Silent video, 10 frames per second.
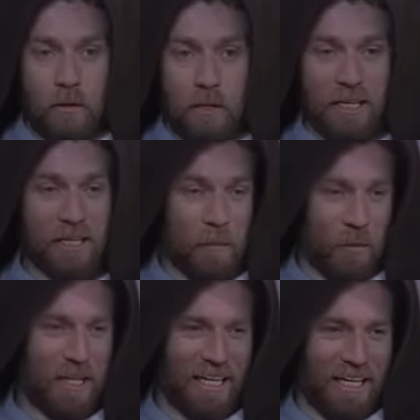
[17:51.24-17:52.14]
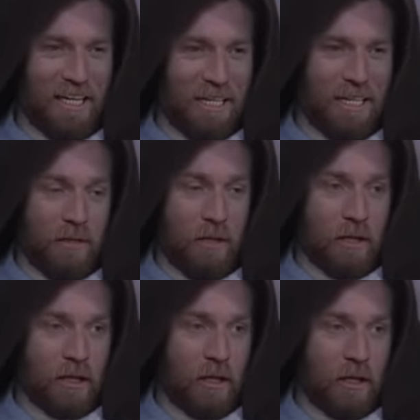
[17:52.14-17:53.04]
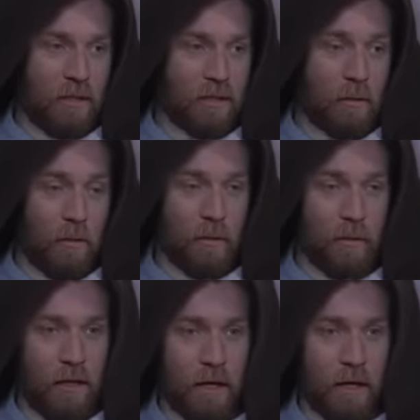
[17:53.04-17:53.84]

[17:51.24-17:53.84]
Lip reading: It's actually pretty inconsiderate taking us to bonfires.